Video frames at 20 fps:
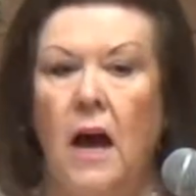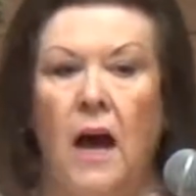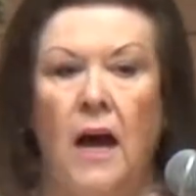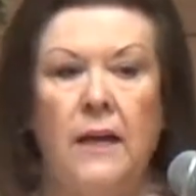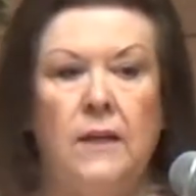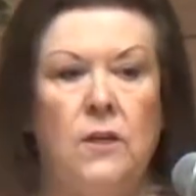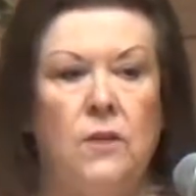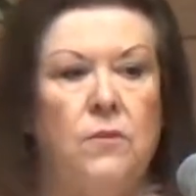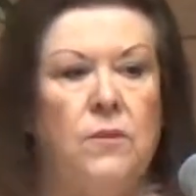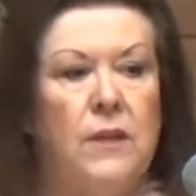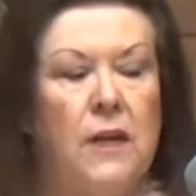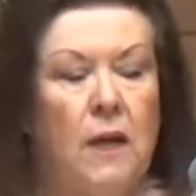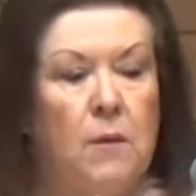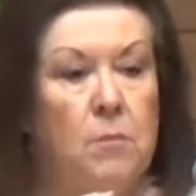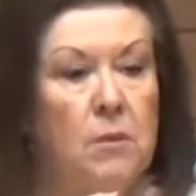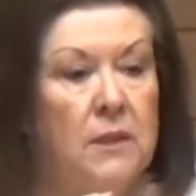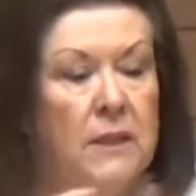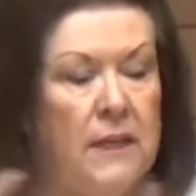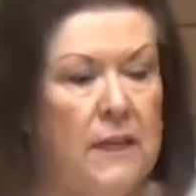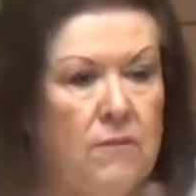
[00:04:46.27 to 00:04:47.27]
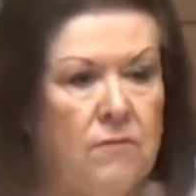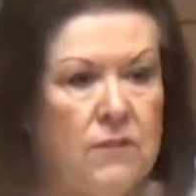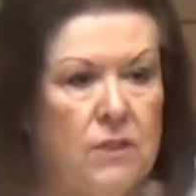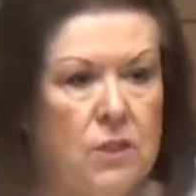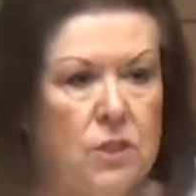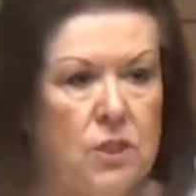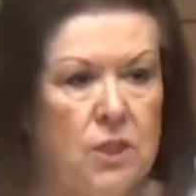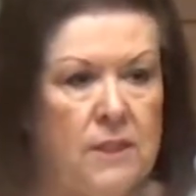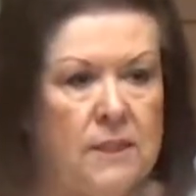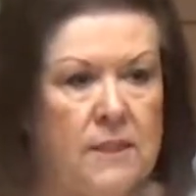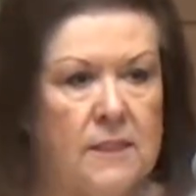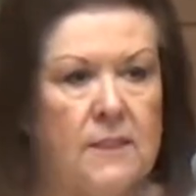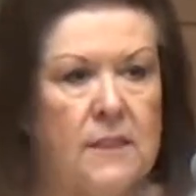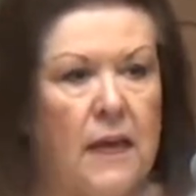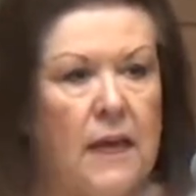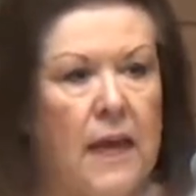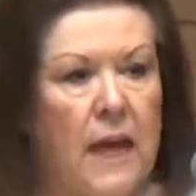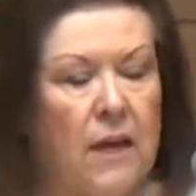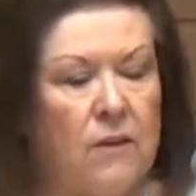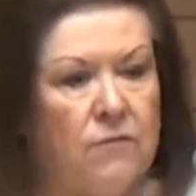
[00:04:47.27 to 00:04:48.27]
I knew that I believed in Jesus.
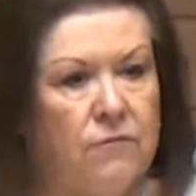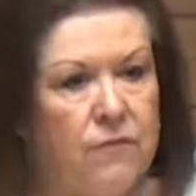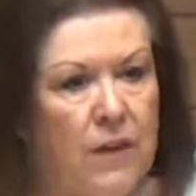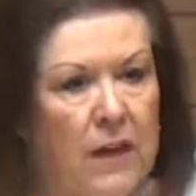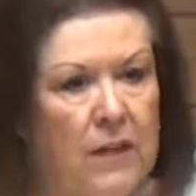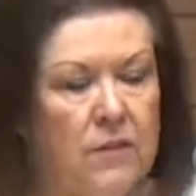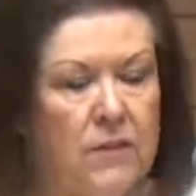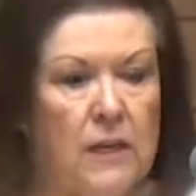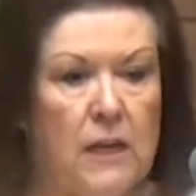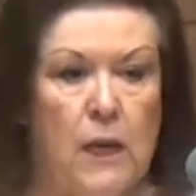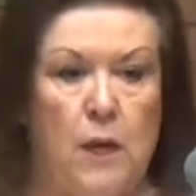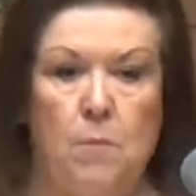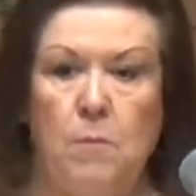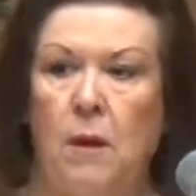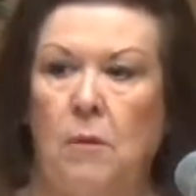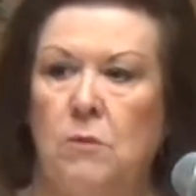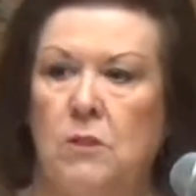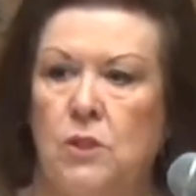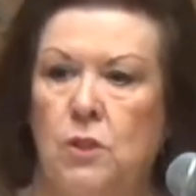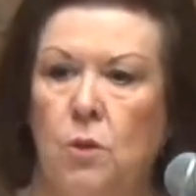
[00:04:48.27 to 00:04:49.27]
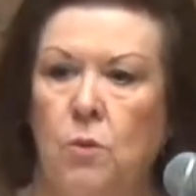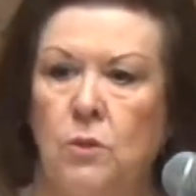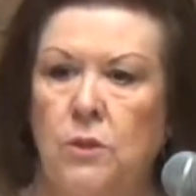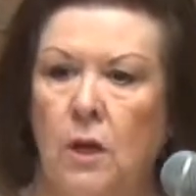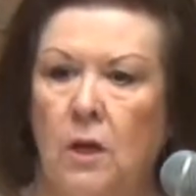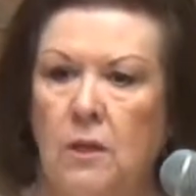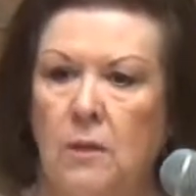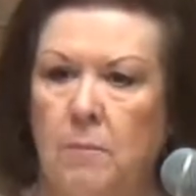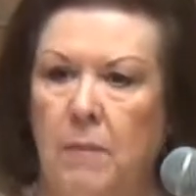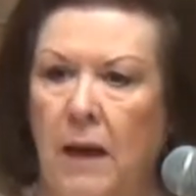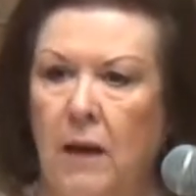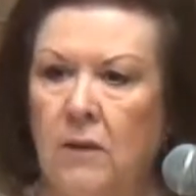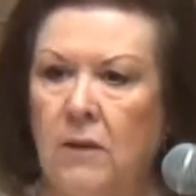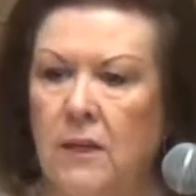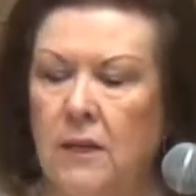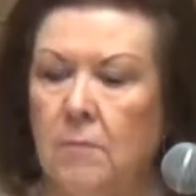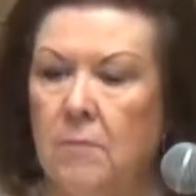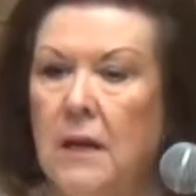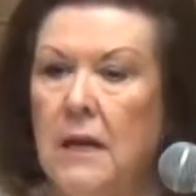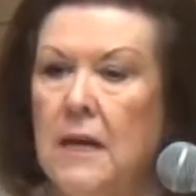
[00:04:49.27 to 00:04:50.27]
I had faith in him. I was told all
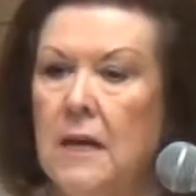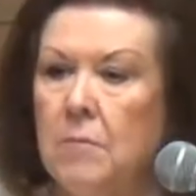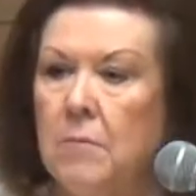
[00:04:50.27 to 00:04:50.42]
about him.